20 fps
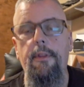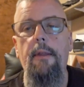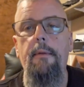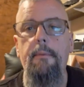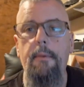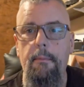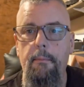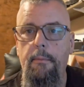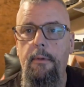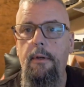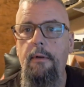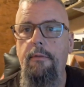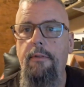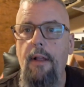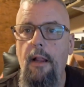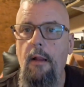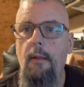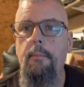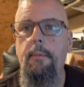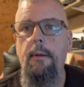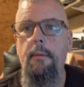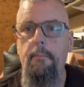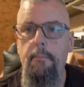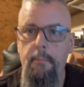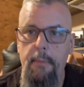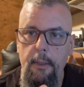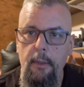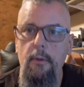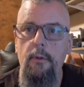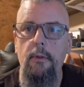them to develop and
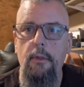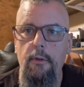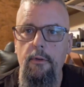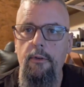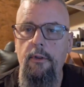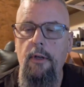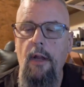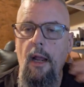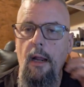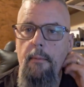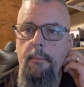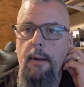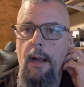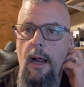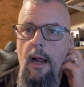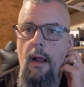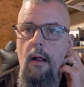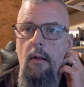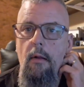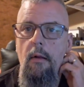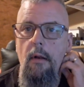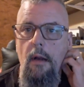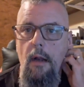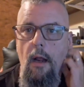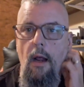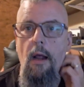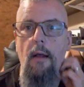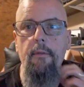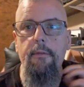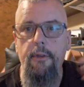build a stockpile
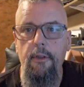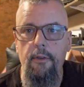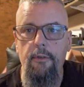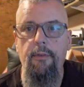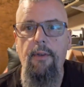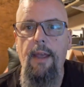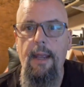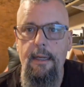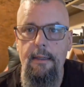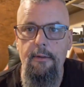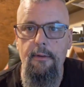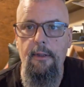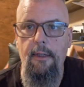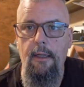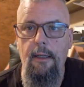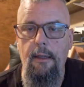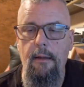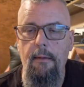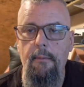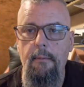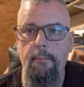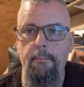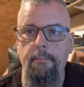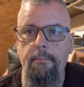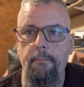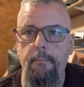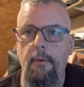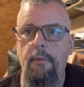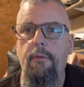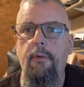of this vaccine
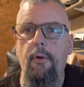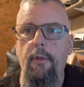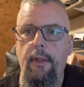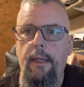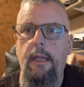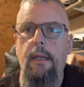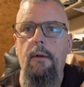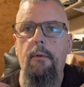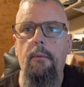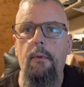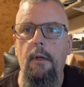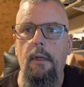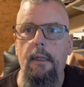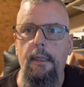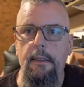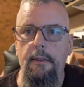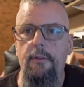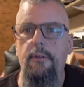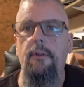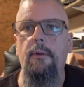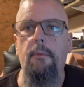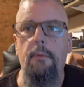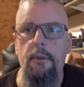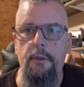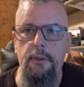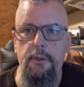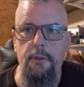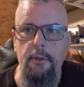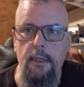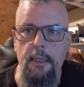before they can release the
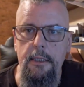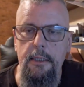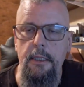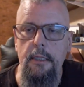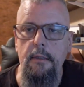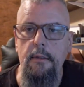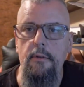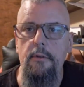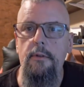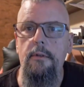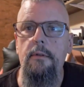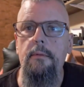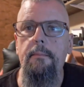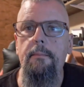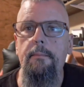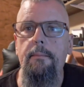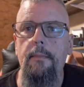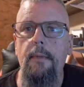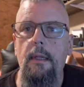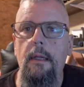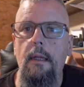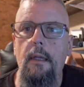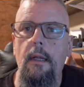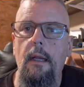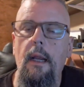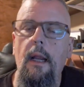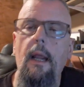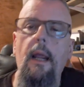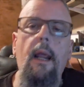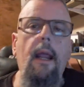restrictions.
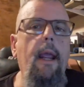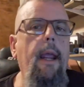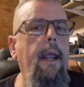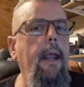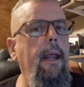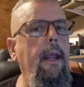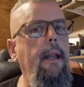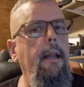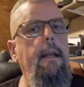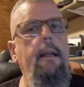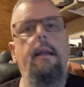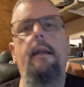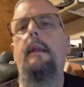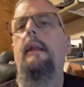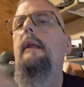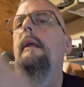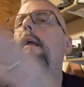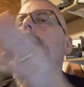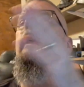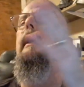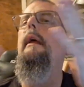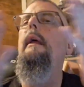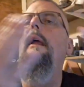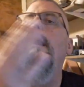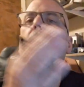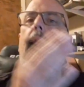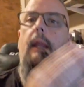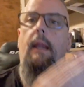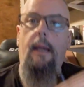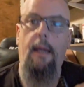And
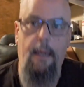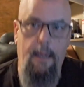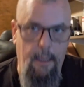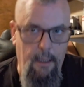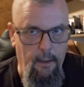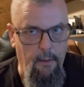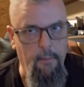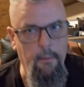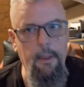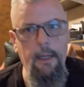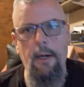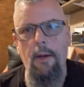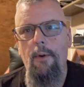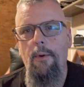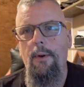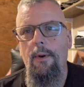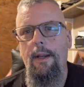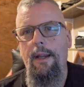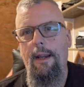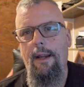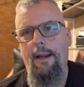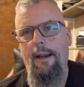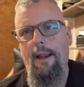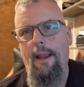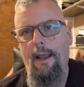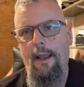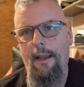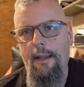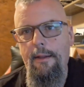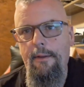here we go again,
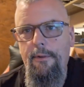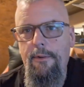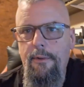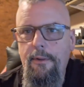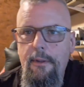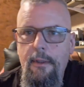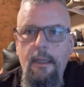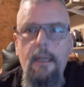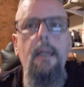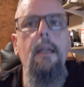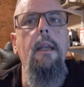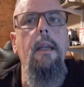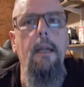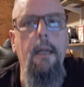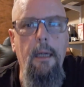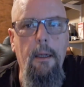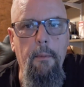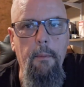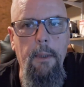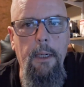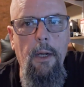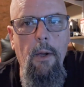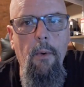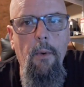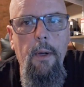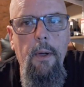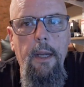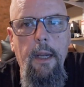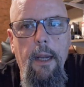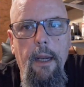guys. Here we go
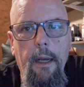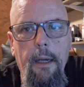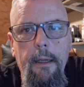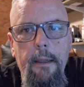again.